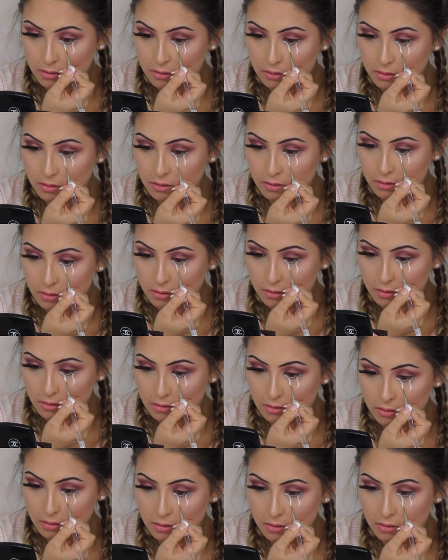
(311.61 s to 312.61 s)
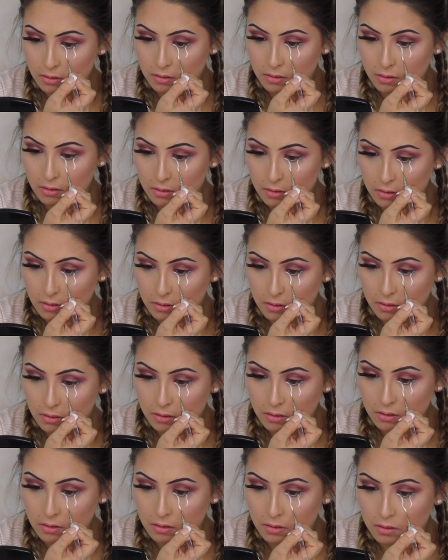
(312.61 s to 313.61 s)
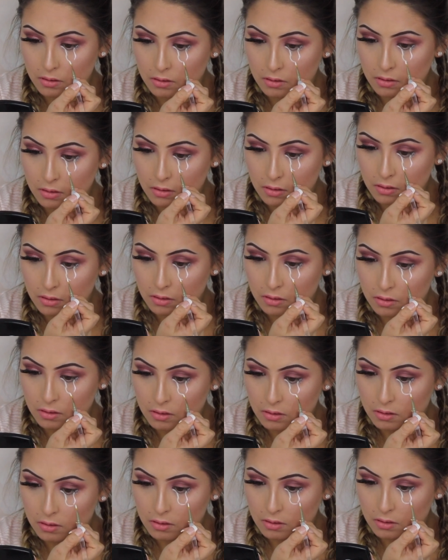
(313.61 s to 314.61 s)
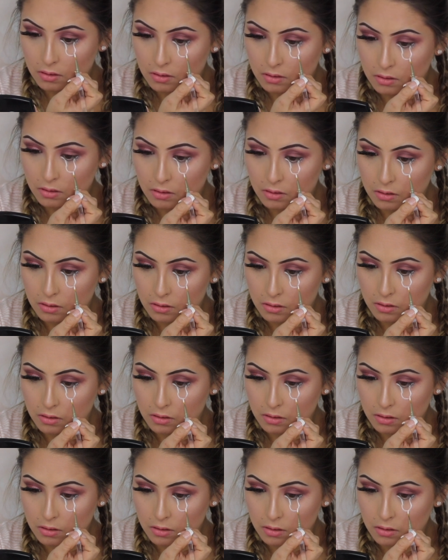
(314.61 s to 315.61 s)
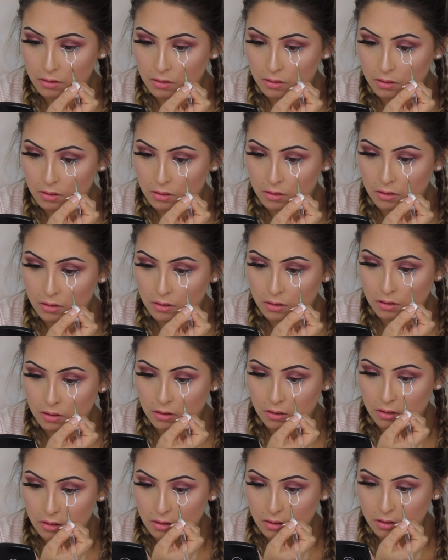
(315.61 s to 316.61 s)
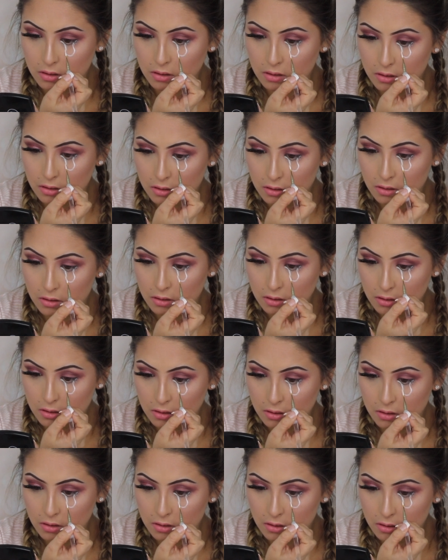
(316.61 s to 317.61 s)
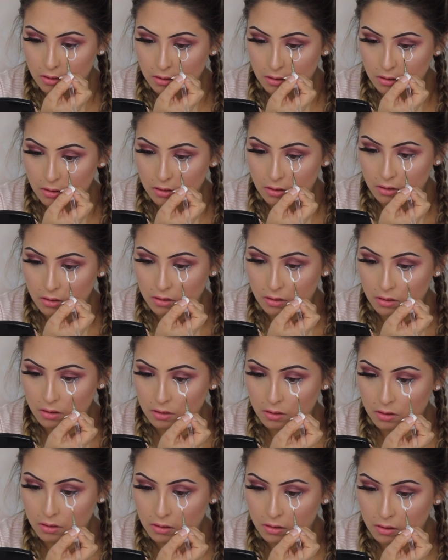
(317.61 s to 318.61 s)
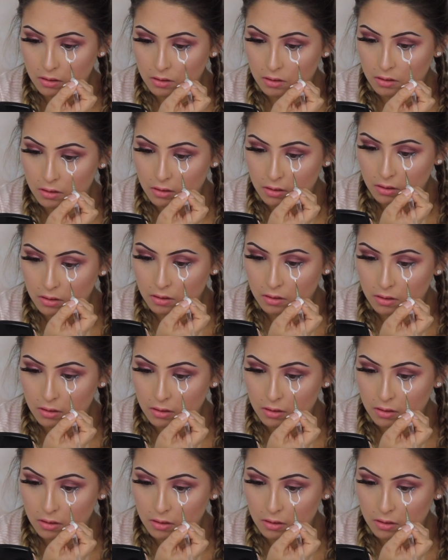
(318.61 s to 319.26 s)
(no one is talking)